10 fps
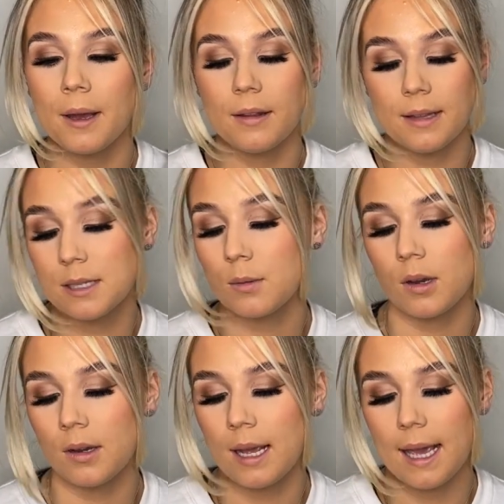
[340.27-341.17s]
This
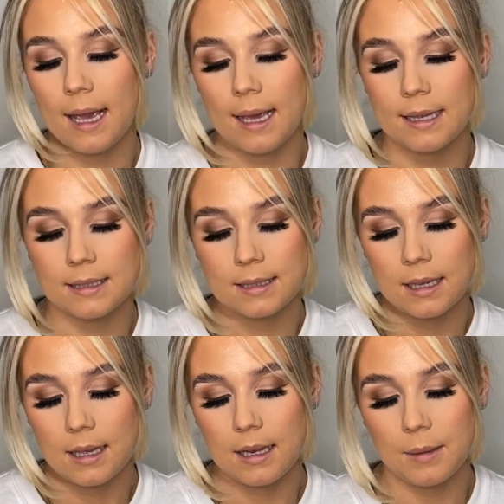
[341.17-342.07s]
one is,
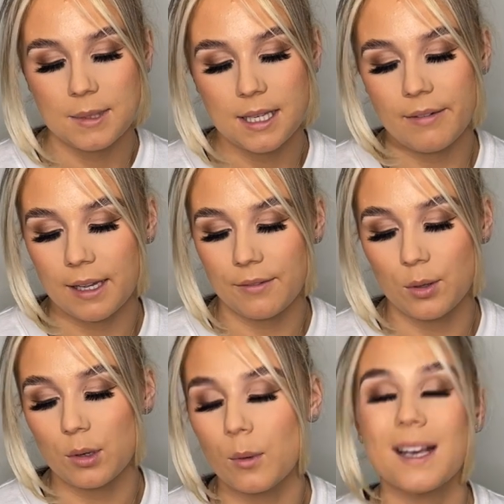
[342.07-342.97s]
let me see if I can give you
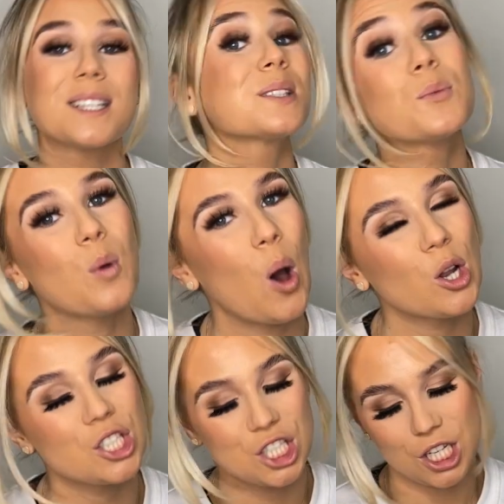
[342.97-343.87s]
a quick
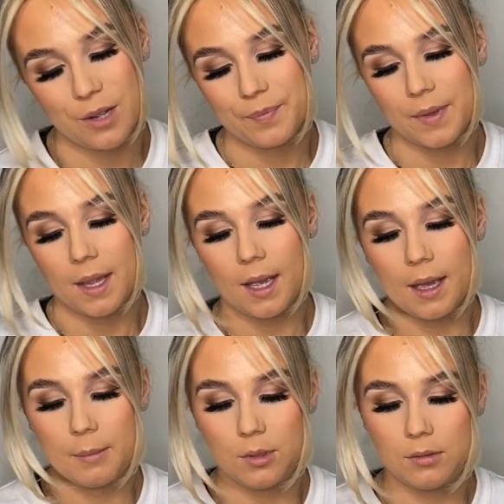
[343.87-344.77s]
swatch.
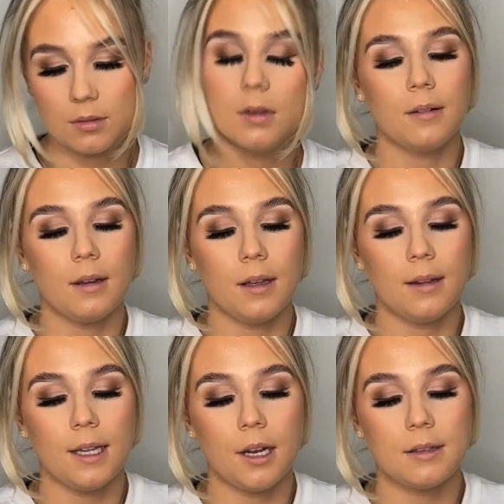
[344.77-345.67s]
Oh,
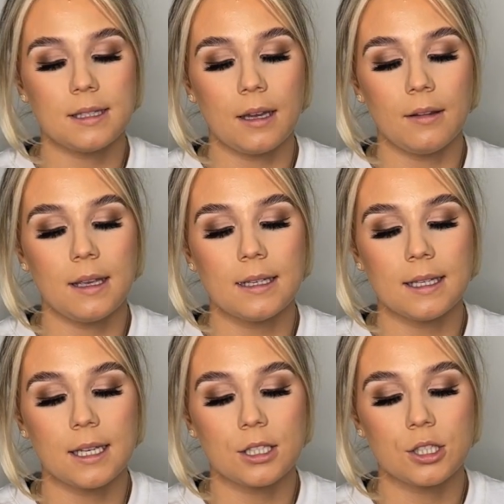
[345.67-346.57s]
they don't sell these
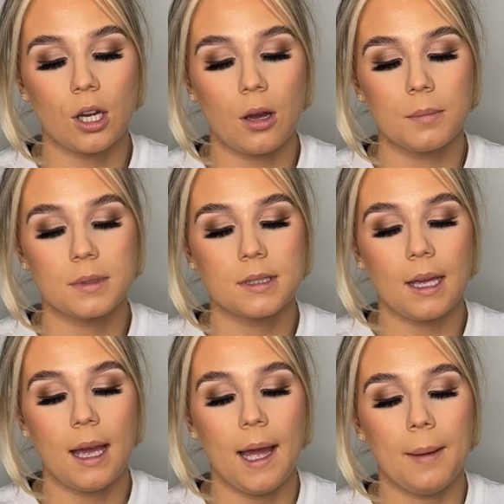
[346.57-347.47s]
in shops,
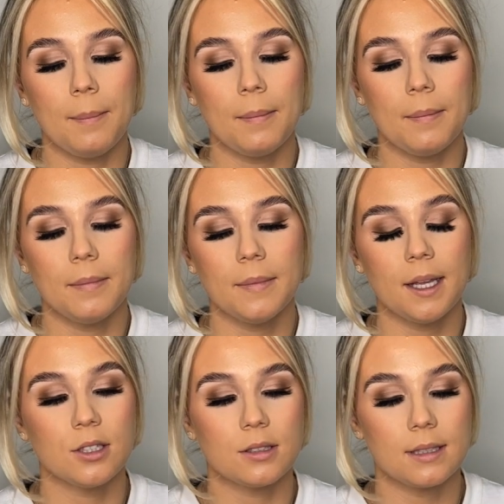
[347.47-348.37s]
they
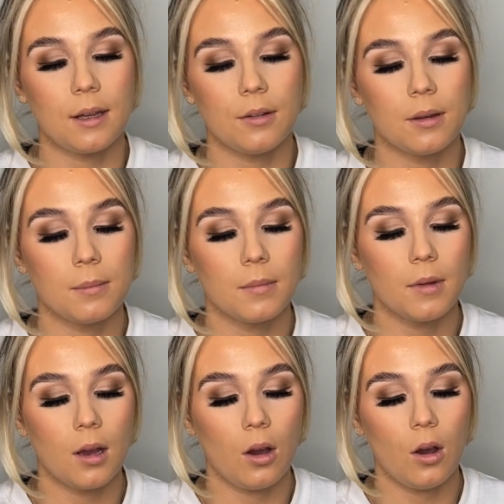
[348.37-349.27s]
just sell them
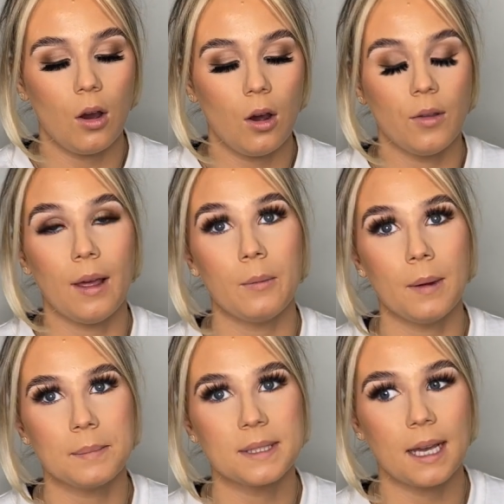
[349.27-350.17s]
on their
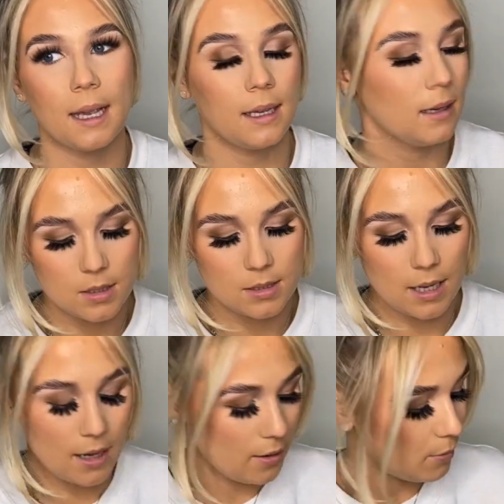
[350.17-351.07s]
website.
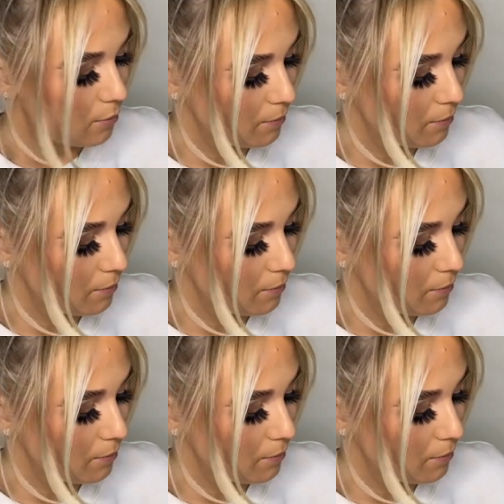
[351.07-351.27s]
So